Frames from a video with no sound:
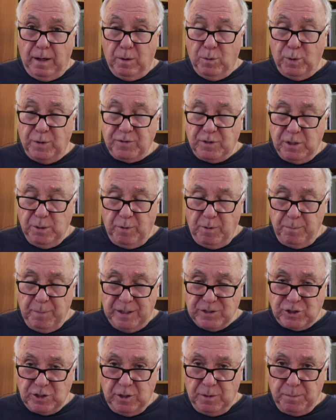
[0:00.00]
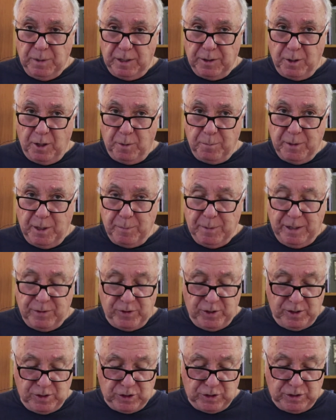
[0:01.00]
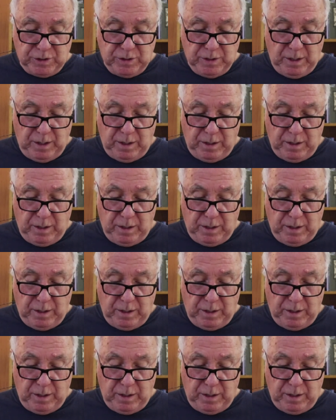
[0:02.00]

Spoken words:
We mentioned a little bit about this.